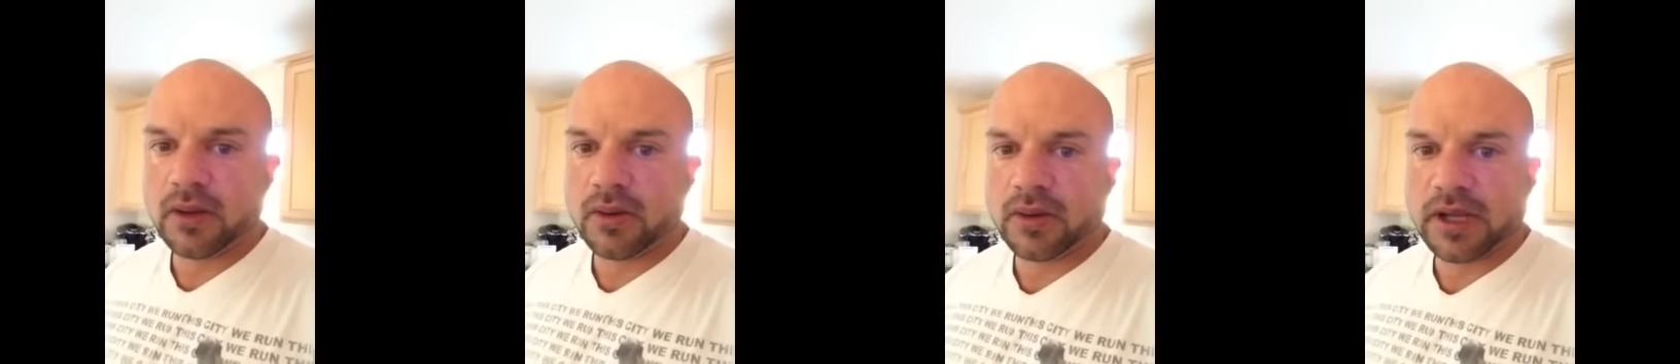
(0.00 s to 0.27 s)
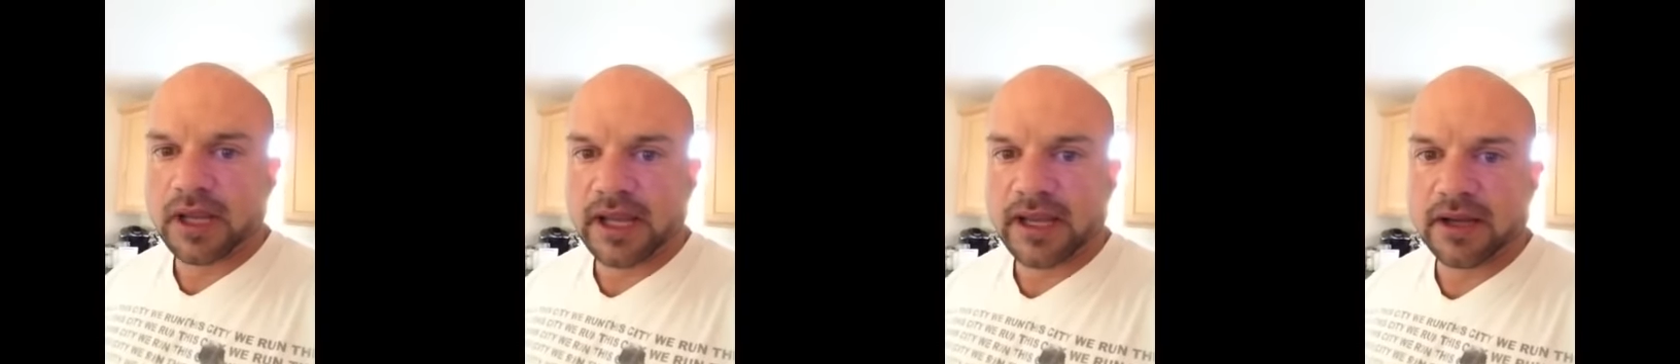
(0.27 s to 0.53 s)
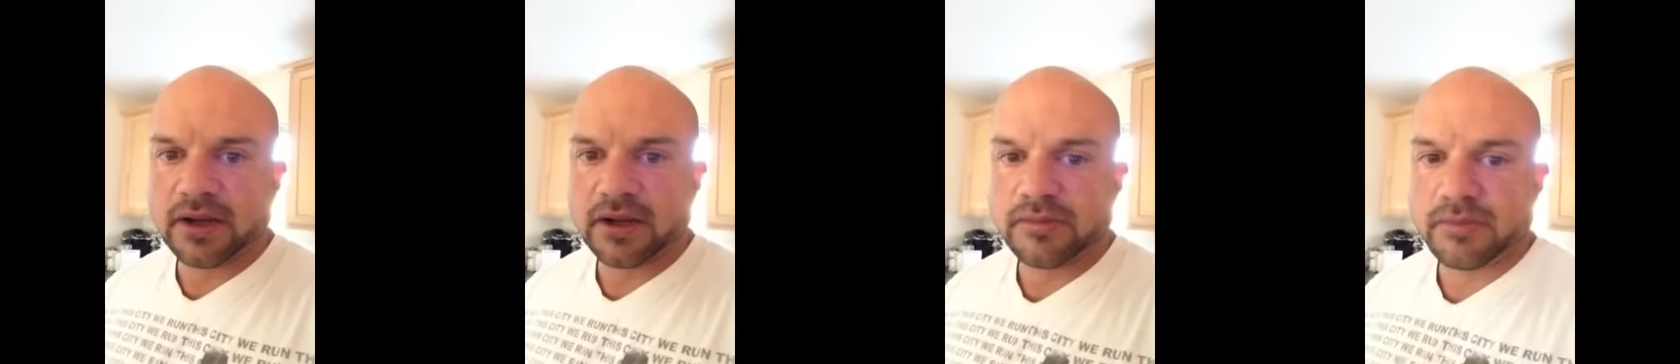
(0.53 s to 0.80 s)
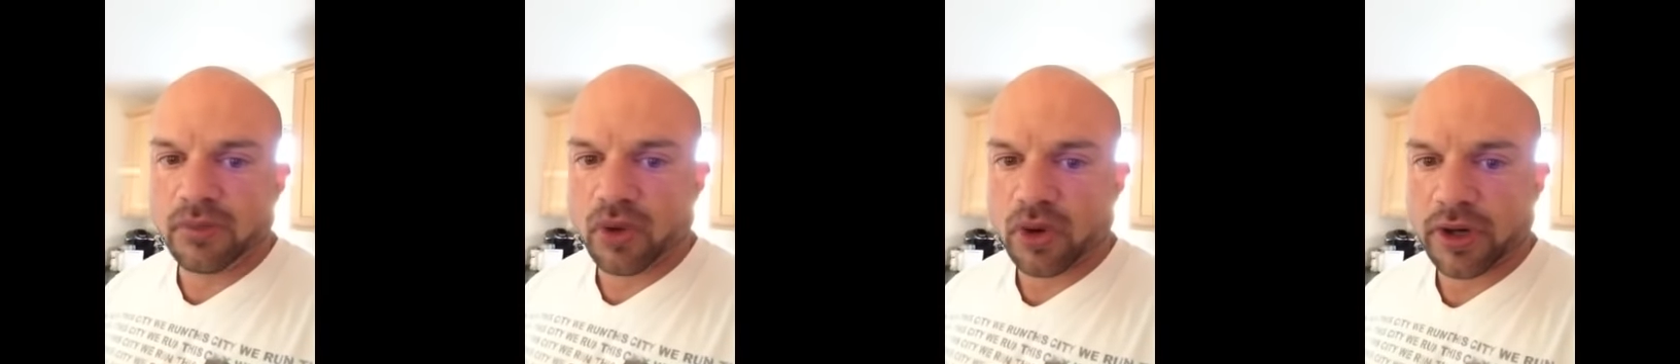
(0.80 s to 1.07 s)
Okay,
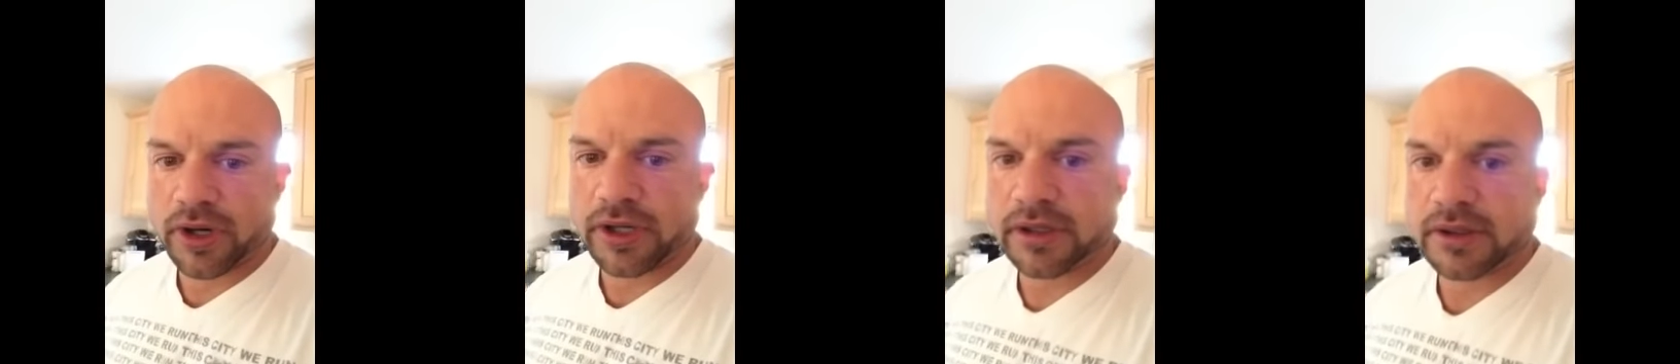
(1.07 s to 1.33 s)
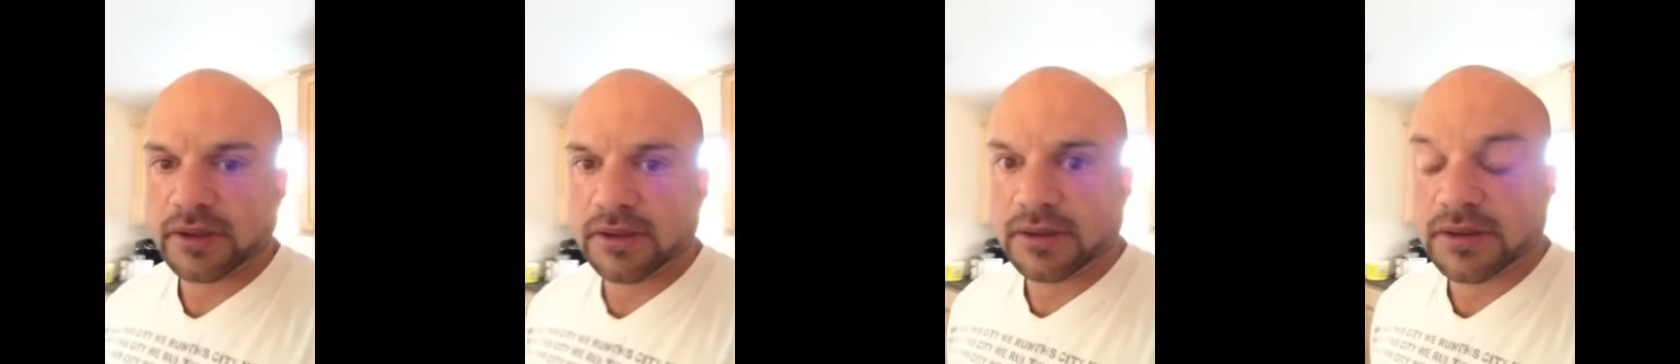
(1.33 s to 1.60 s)
good morning,